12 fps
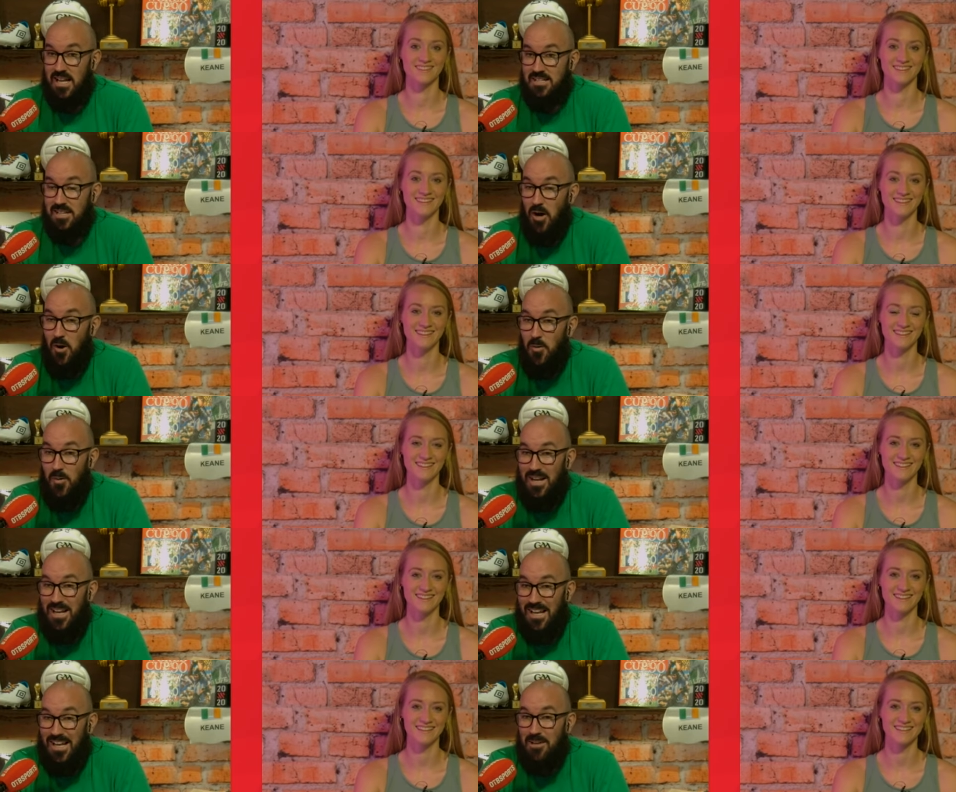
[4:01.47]
Speaker 1: had to go
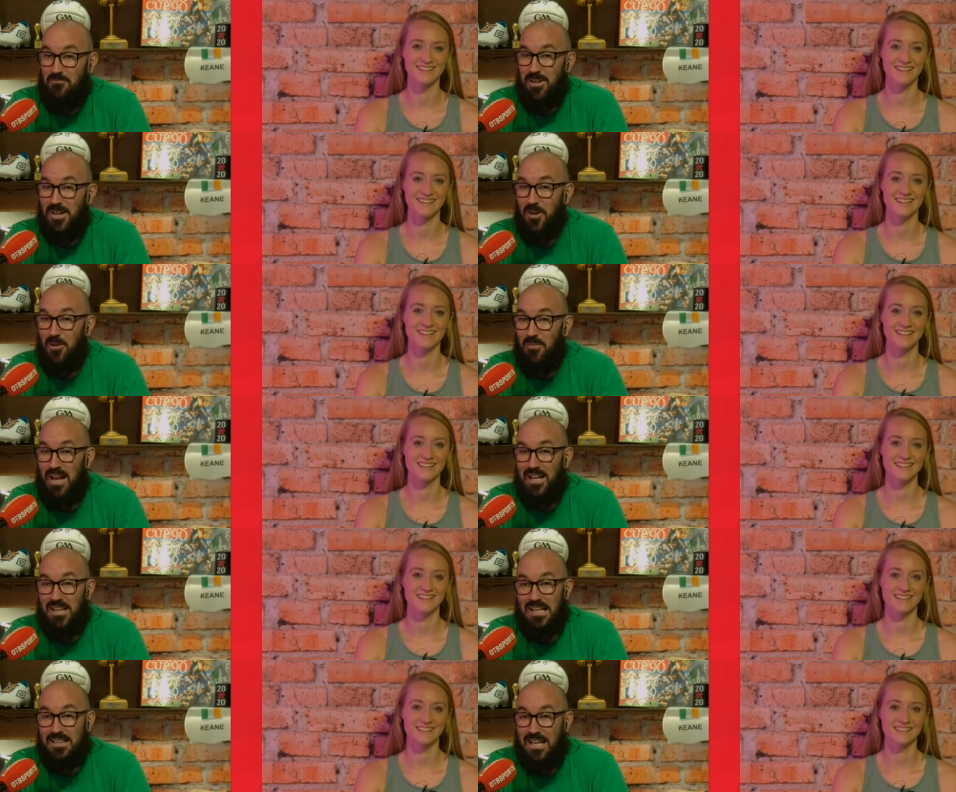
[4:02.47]
win an Olympic gold
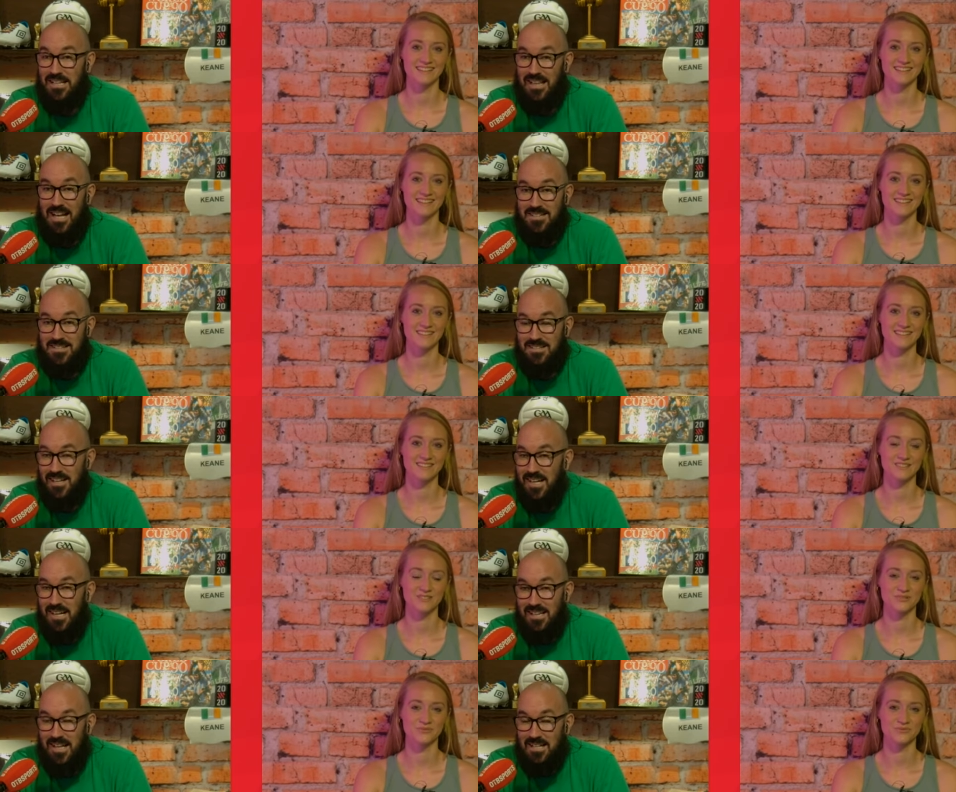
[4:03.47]
medal. That's
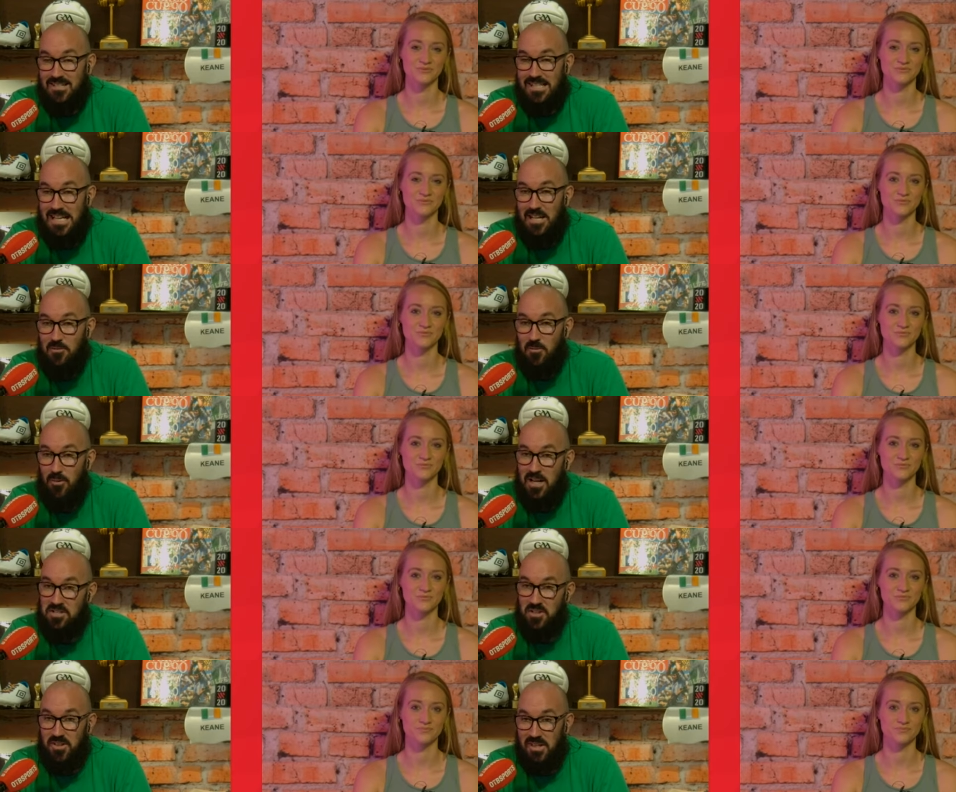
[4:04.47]
dealing with
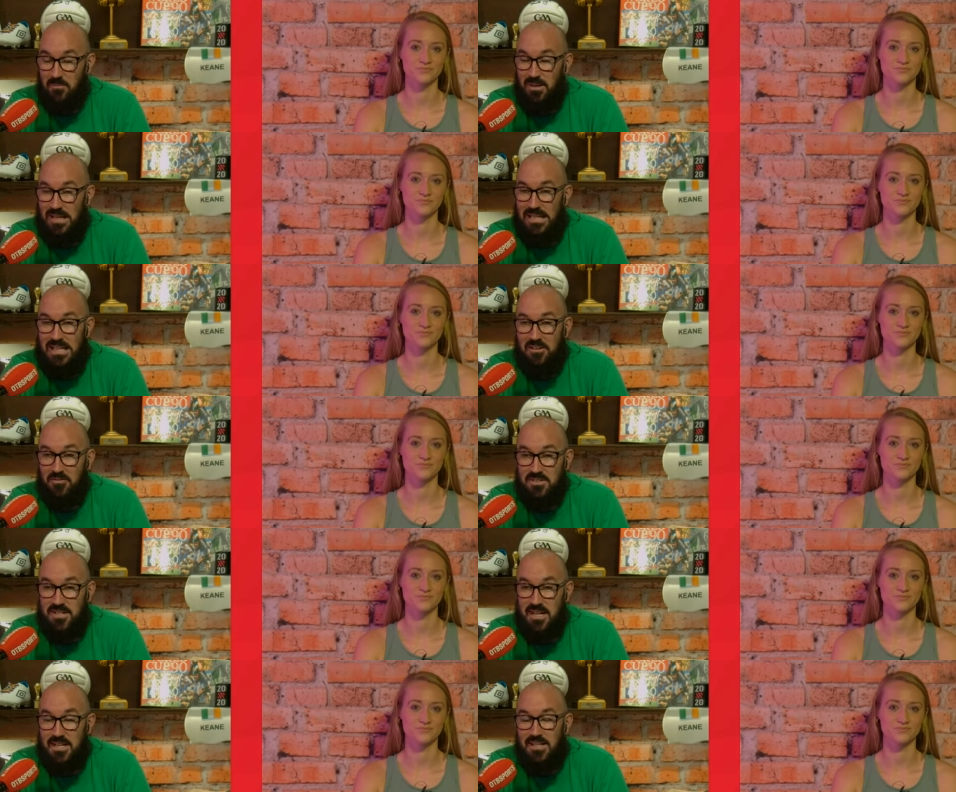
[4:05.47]
pressure on a completely
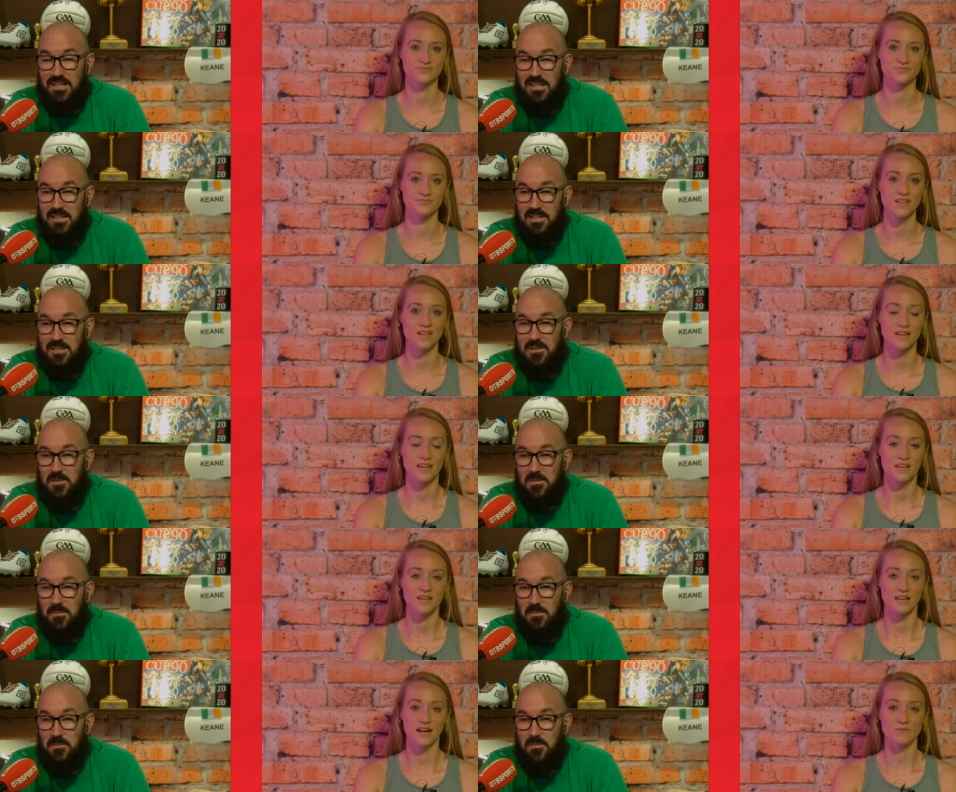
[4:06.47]
different scale.
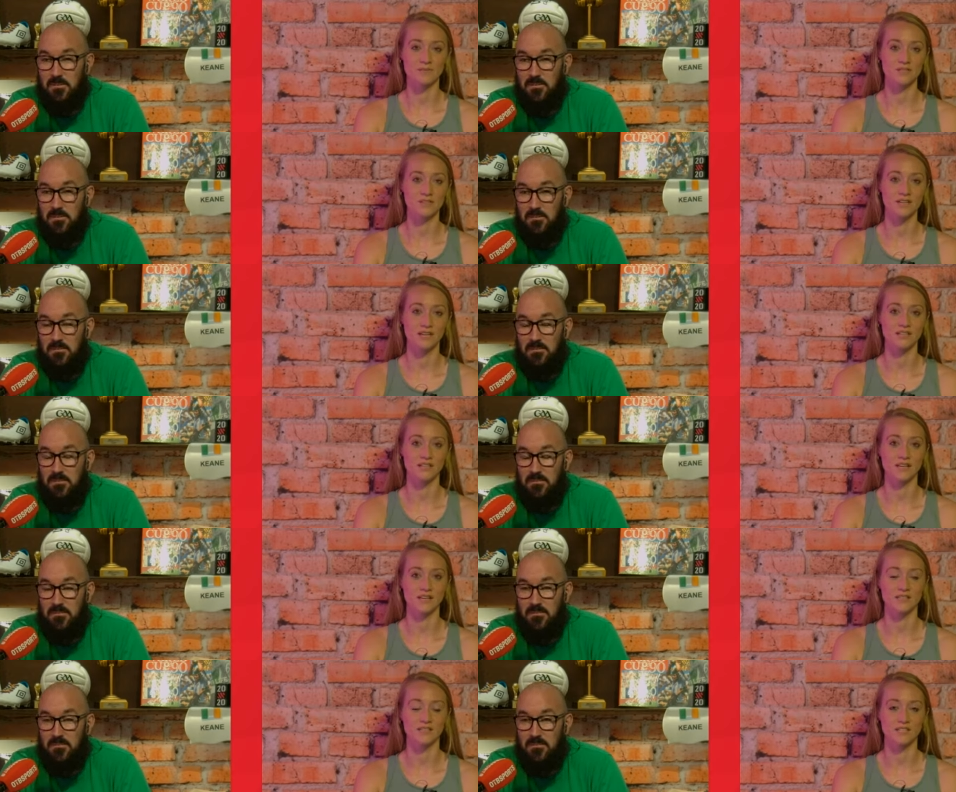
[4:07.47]
Speaker 2: Yeah, absolutely. Like,
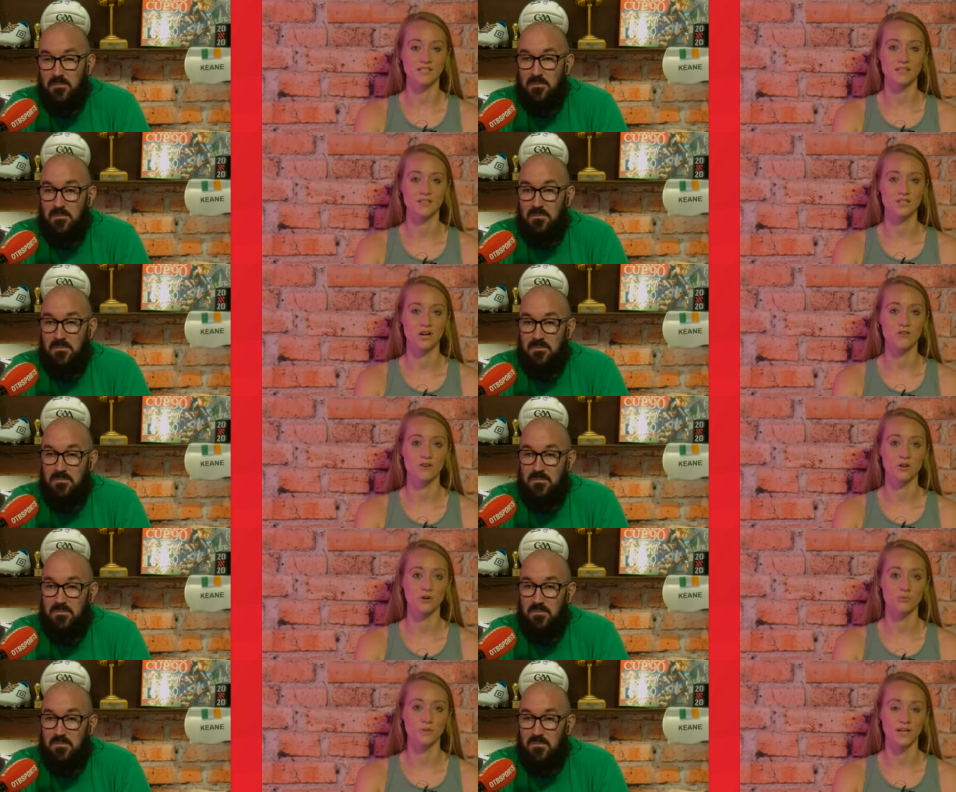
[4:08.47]
to
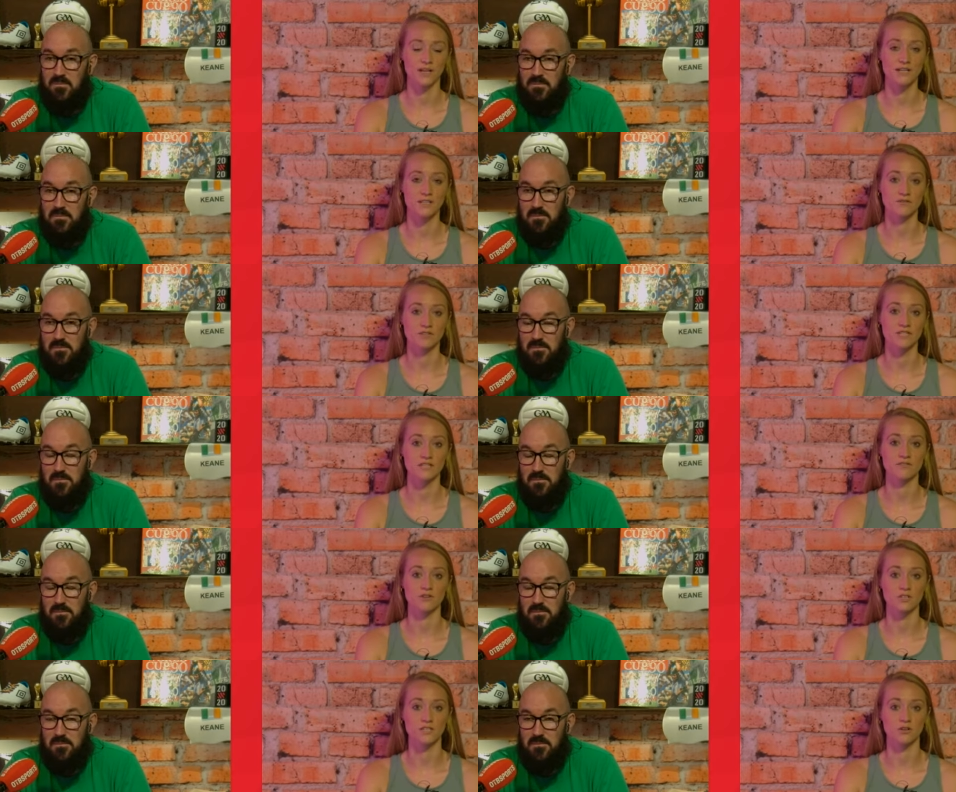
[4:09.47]
overcome that is really
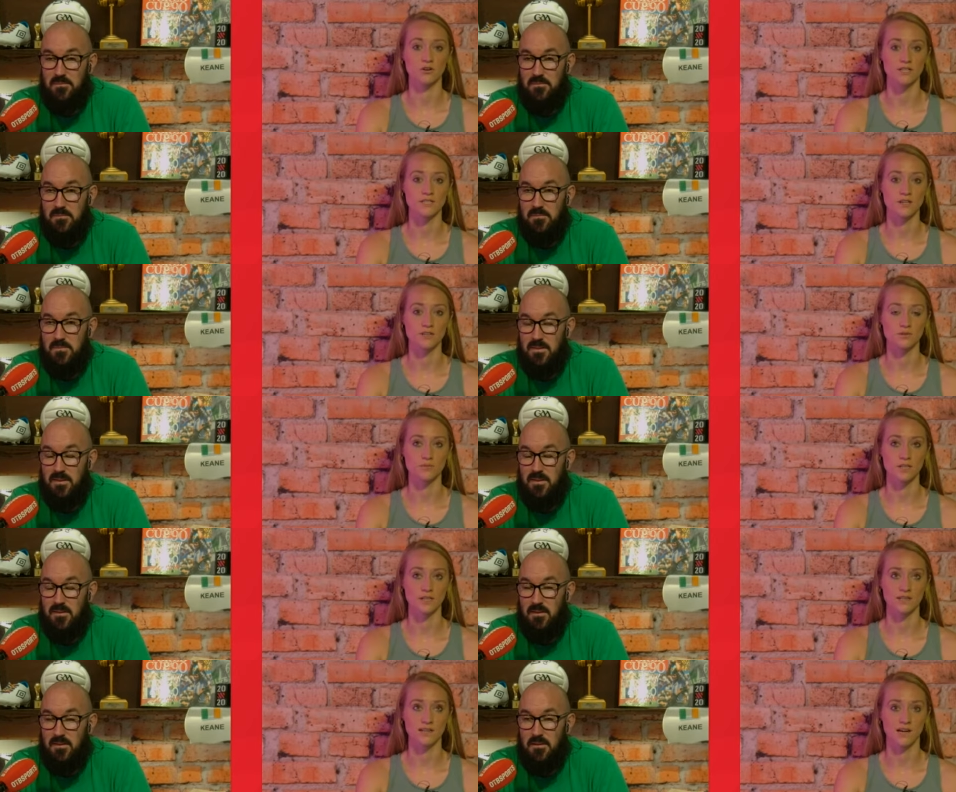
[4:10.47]
difficult. And look, it's not
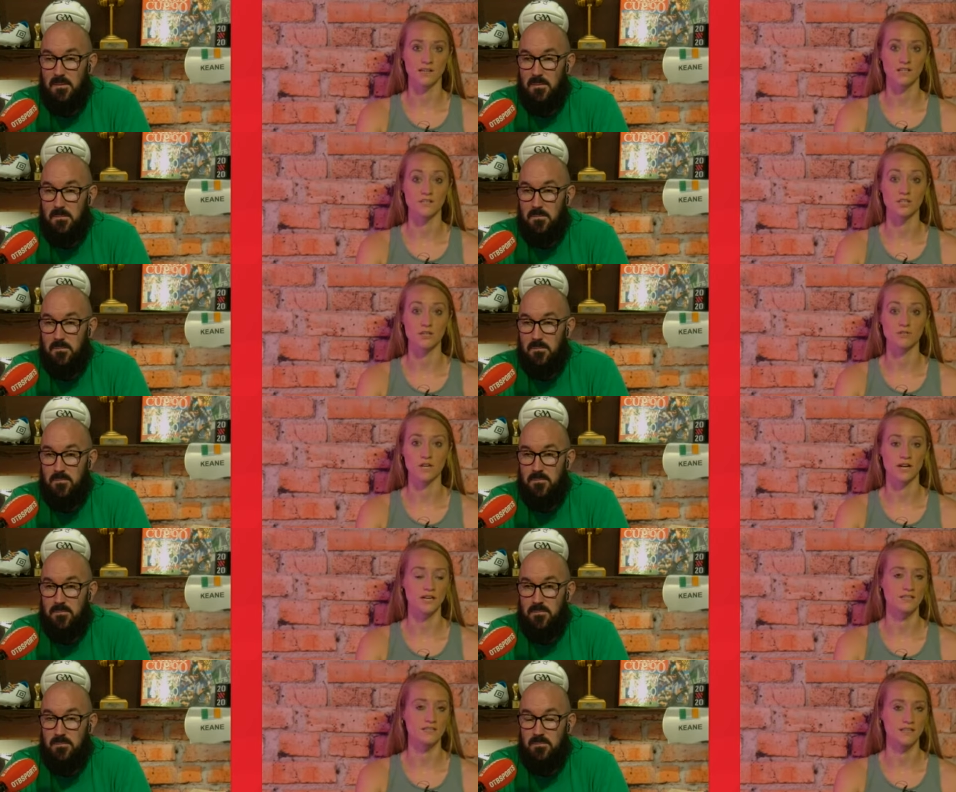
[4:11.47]
something that is new to
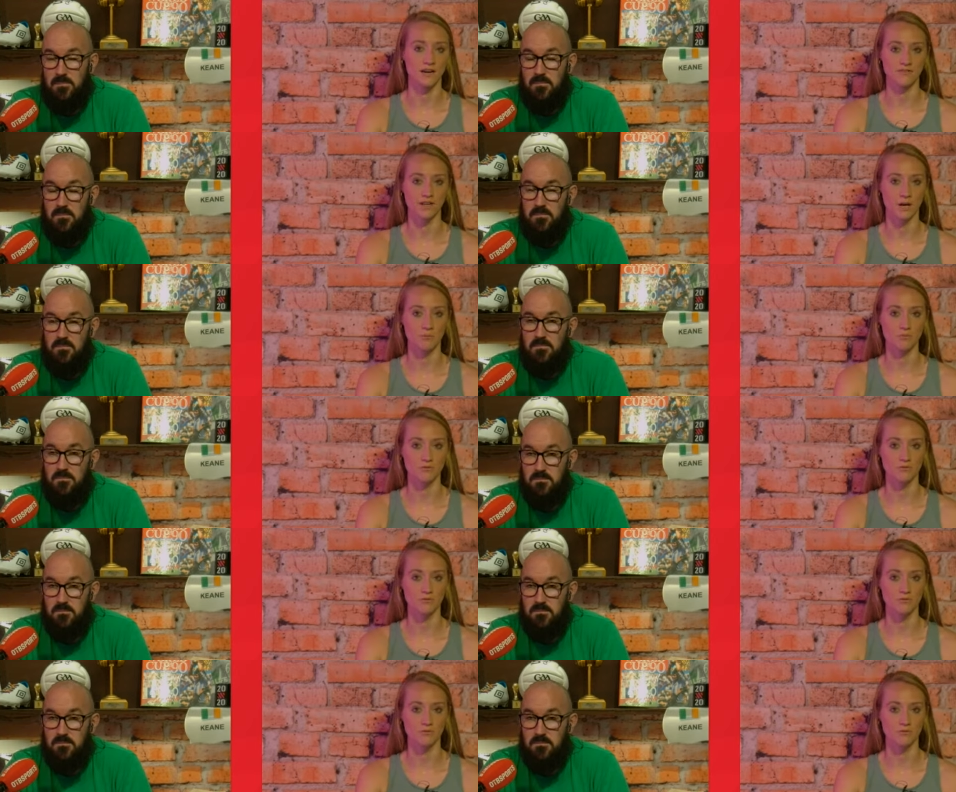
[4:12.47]
her. It's definitely happened